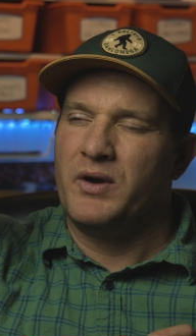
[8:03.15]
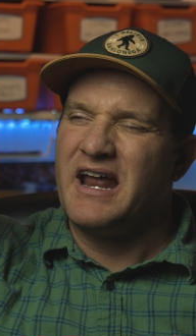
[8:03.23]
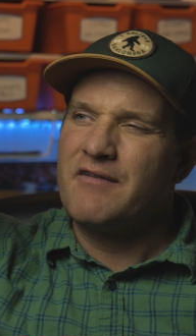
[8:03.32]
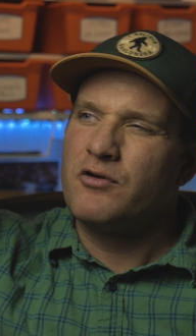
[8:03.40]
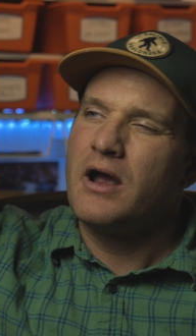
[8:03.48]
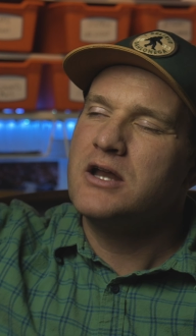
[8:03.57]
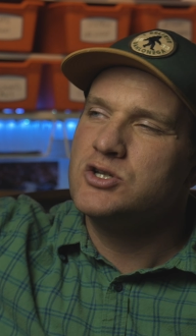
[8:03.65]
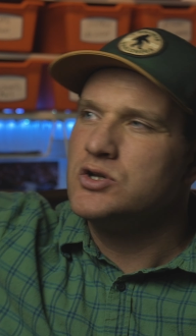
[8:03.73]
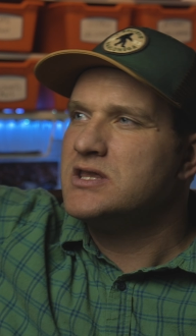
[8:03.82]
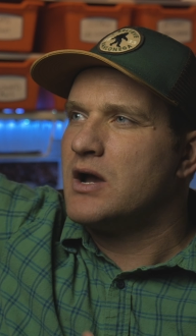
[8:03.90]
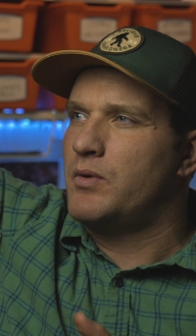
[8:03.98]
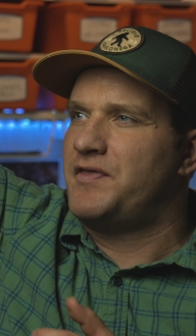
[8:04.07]
Whenever I
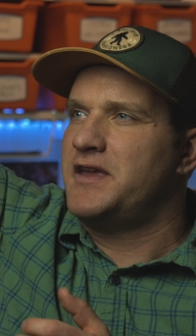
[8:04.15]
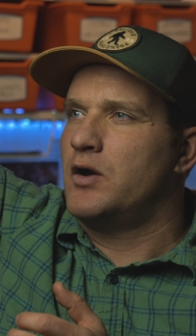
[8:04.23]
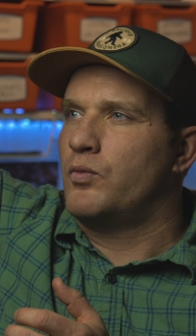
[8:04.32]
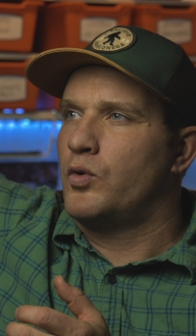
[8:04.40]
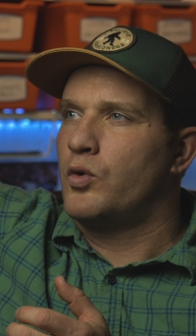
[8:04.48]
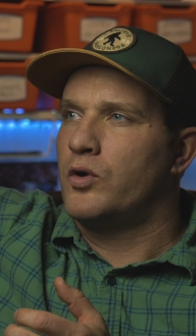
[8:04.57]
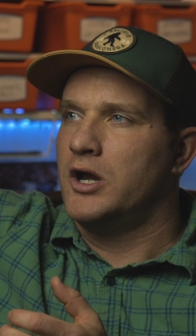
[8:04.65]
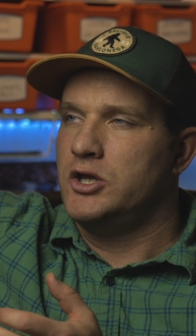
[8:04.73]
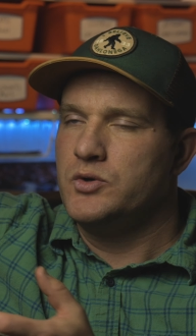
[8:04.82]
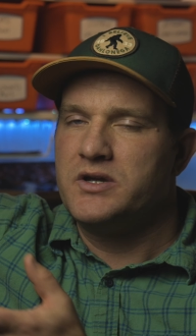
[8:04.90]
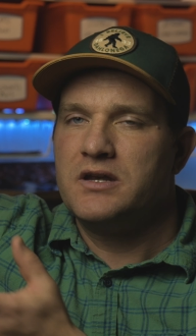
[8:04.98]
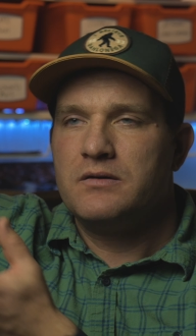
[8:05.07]
do that with the Aurora,
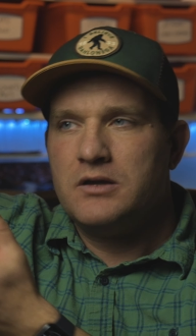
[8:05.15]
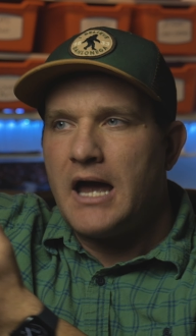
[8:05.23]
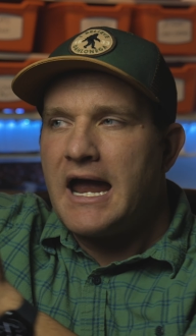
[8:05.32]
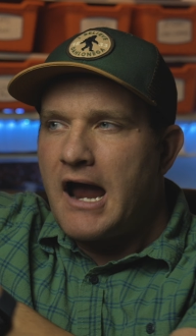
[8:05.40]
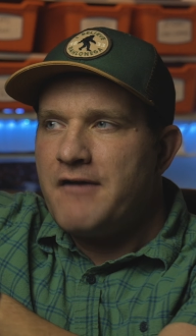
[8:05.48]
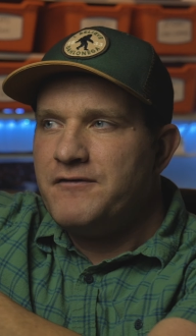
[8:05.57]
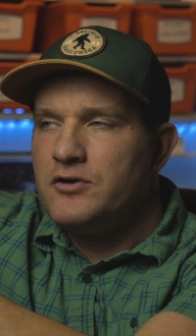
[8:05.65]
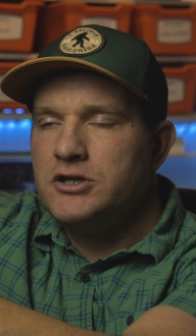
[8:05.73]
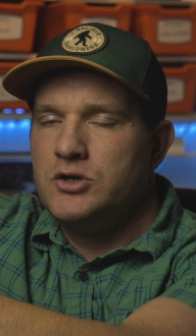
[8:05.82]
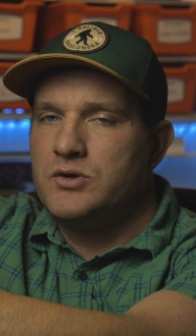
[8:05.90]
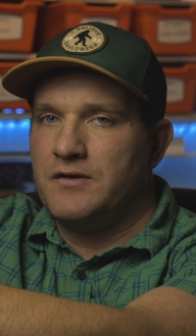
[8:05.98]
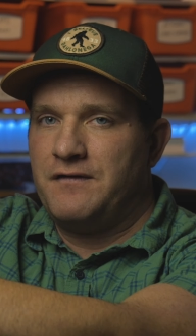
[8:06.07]
I feel
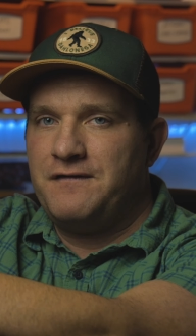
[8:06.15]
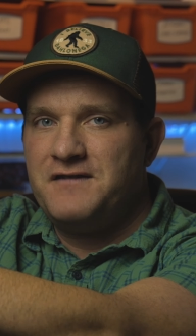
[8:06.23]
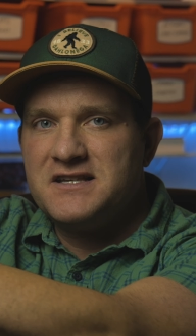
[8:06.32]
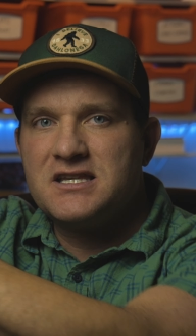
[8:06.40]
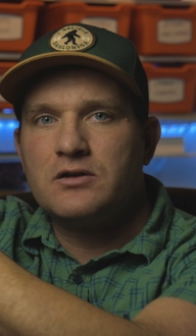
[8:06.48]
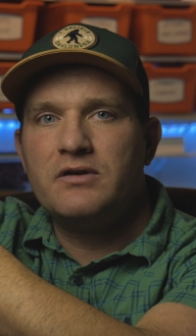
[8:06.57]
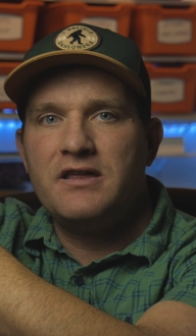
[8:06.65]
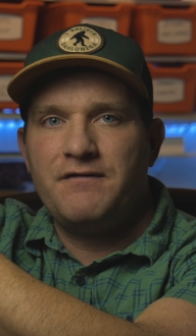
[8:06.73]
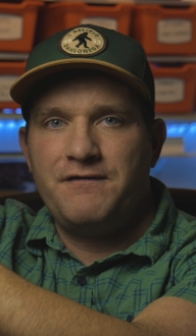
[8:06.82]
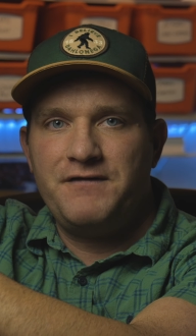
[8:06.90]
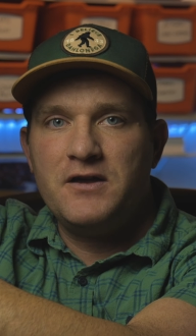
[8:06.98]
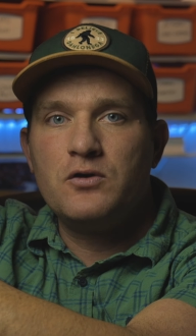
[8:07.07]
you could physically
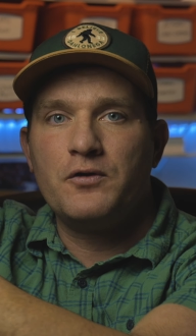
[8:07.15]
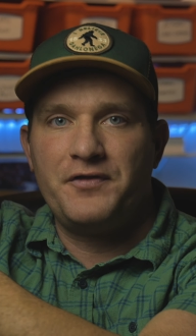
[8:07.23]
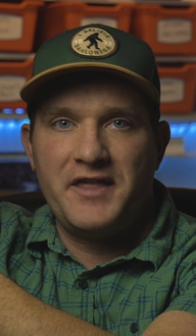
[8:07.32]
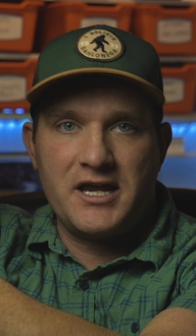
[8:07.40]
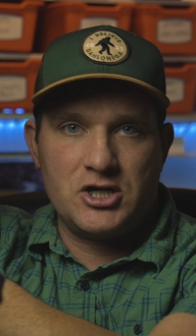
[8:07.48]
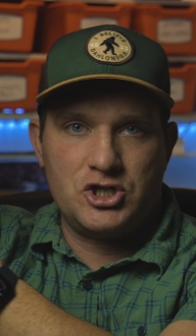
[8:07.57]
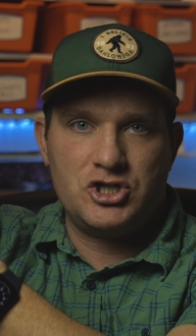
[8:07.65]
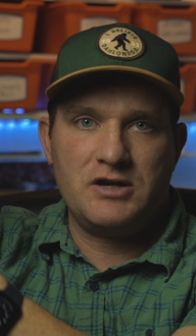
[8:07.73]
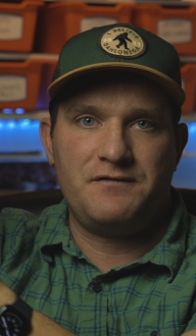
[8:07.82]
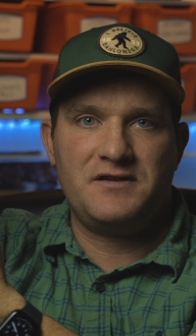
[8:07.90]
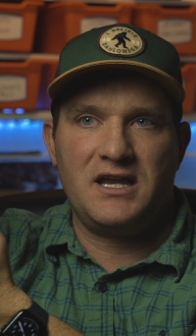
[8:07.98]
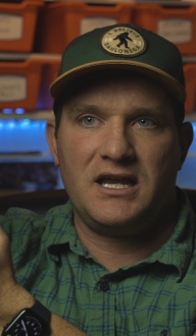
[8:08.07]
feel things
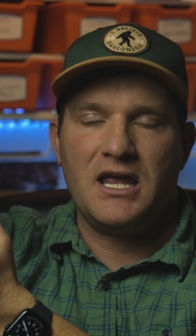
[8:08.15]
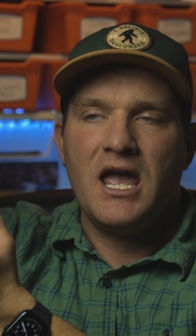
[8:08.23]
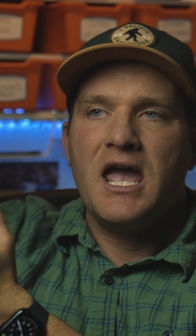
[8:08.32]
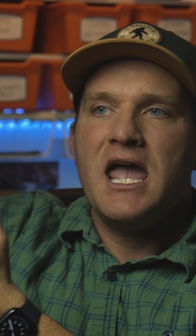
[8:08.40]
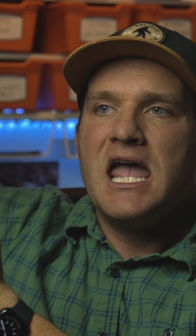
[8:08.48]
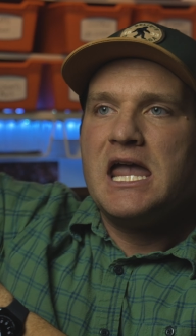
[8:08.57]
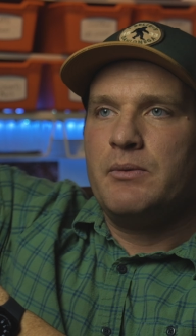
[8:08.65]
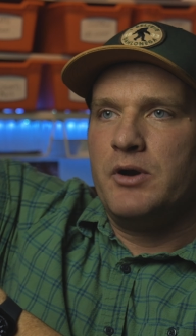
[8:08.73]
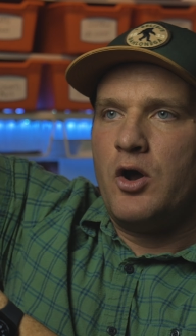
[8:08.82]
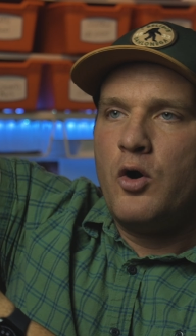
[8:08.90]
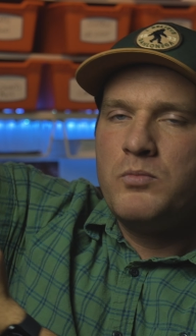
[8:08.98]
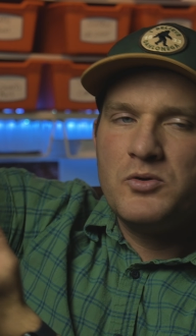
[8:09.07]
shifting. It
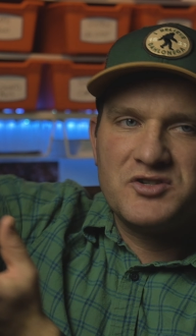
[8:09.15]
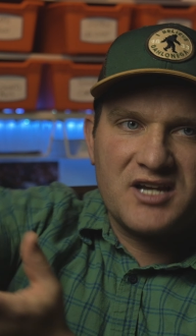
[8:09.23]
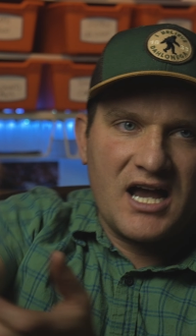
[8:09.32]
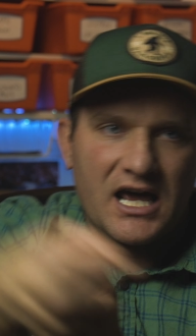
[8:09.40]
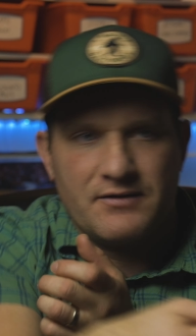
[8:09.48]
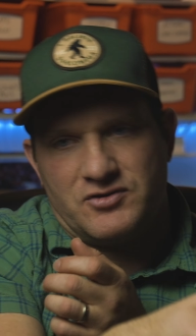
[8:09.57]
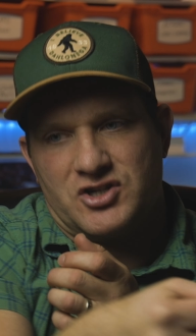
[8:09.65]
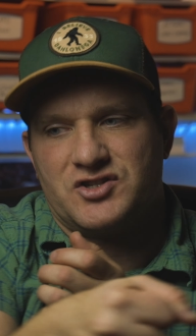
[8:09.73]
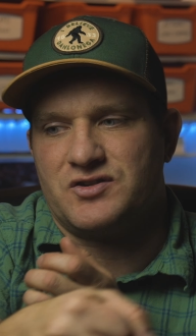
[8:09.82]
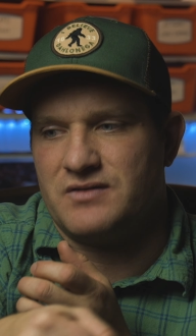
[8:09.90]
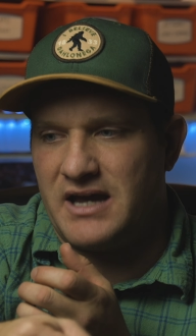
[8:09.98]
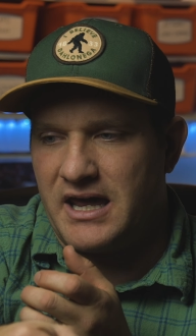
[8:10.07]
would almost kind of
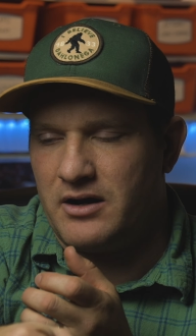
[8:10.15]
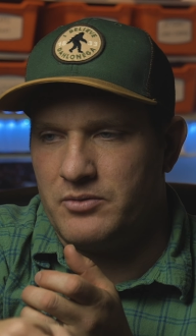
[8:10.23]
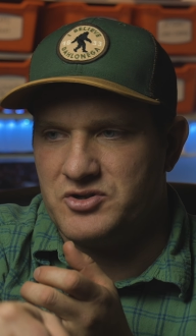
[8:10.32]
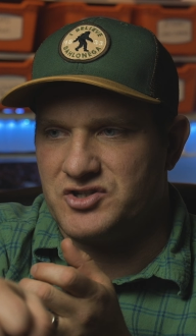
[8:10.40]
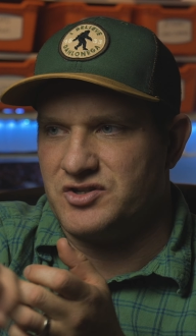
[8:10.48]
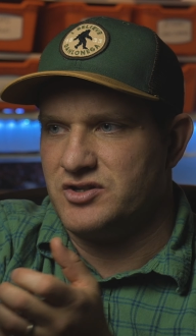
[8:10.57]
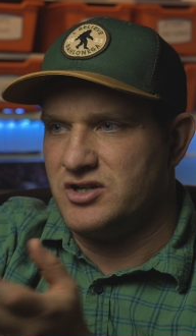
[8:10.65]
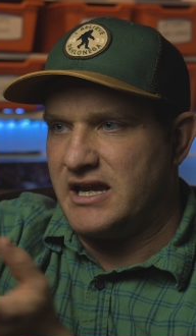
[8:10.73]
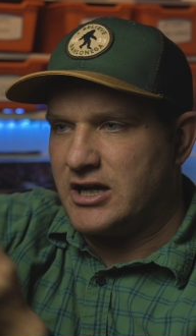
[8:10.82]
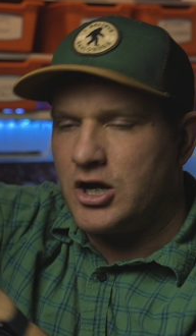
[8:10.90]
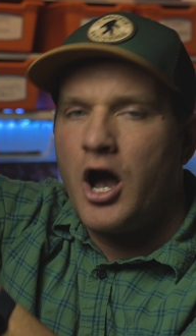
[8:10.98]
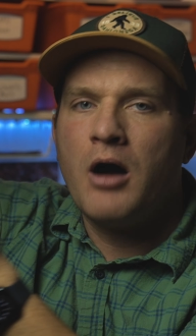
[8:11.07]
just, I don't know, it was
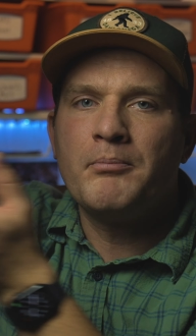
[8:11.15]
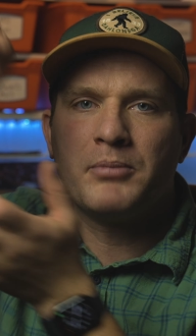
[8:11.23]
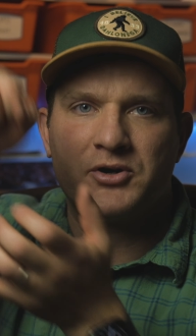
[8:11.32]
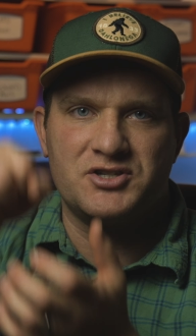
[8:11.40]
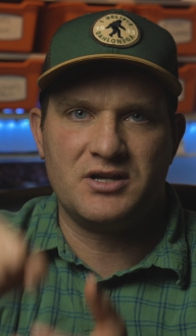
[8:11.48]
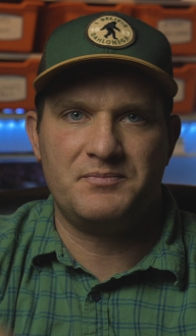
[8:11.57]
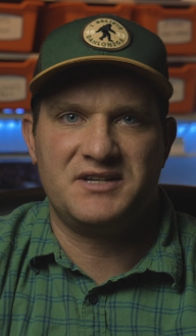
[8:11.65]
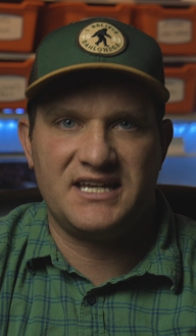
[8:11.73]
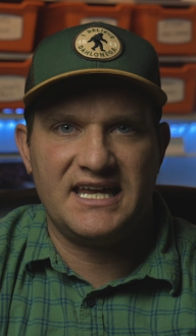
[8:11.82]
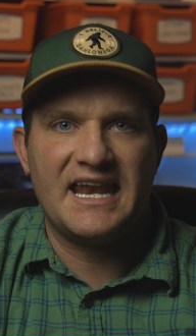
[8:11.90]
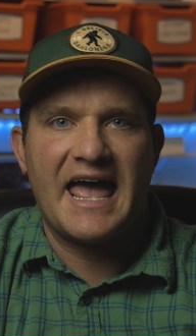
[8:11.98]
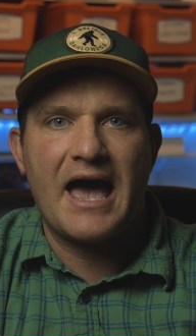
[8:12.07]
like cumbersome to
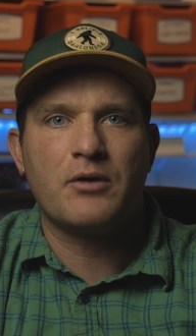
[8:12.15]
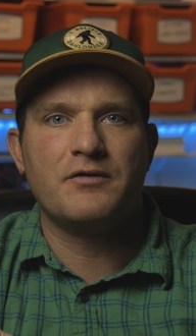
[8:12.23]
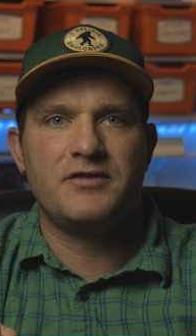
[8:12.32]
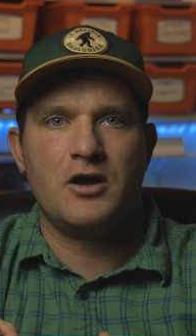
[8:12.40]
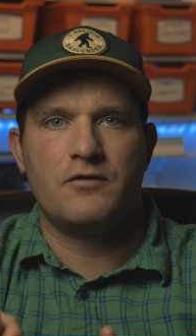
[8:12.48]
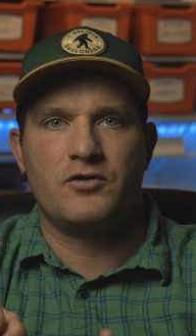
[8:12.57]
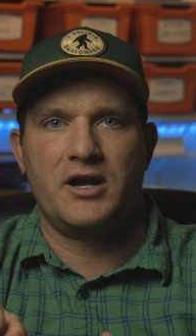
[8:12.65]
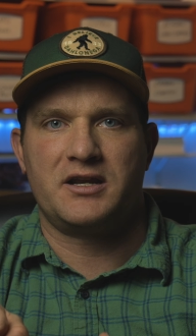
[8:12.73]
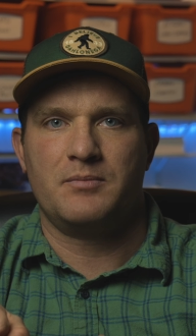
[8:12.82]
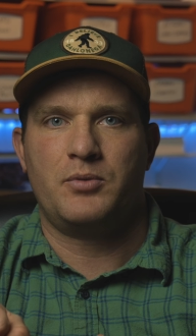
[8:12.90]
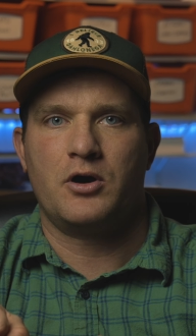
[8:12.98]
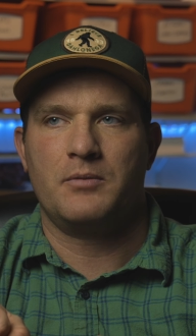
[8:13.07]
get out of the overhead
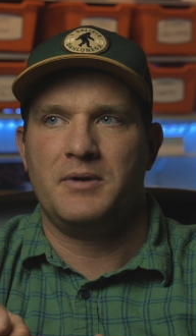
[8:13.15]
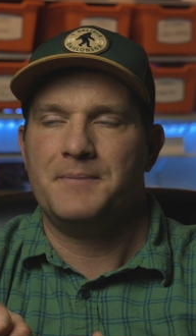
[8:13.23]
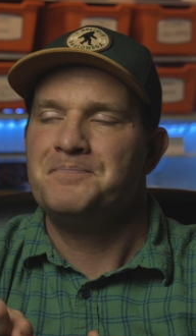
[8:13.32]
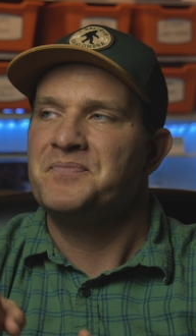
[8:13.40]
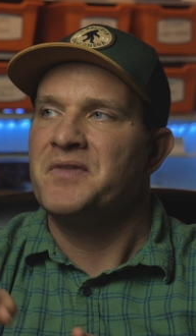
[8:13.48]
compartment.